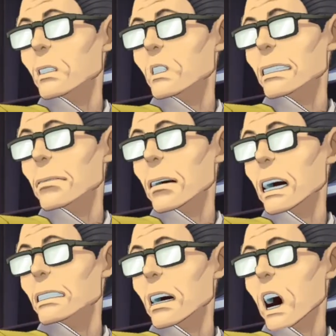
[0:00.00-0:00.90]
I
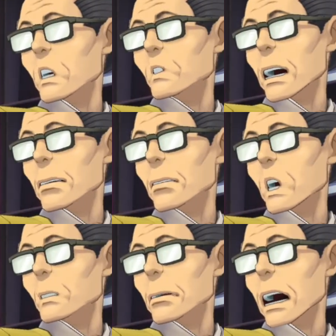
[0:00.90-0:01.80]
believe I asked you
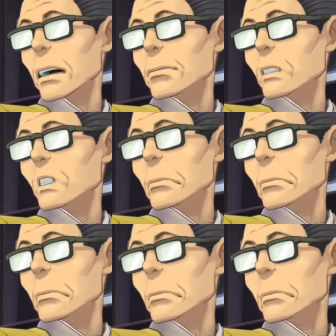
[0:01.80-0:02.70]
to refrain
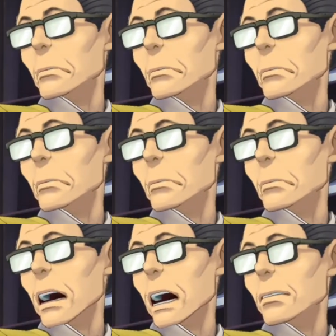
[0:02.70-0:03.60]
from petty
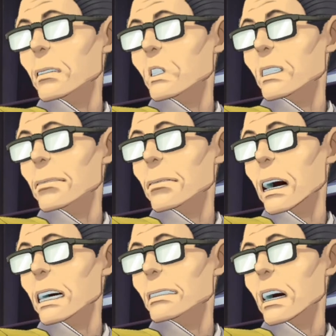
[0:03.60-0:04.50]
interjections. The
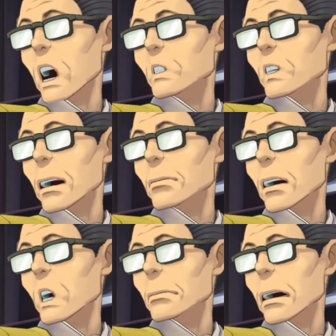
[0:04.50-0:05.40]
court wishes to
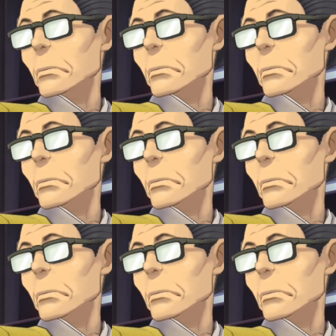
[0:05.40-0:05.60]
listen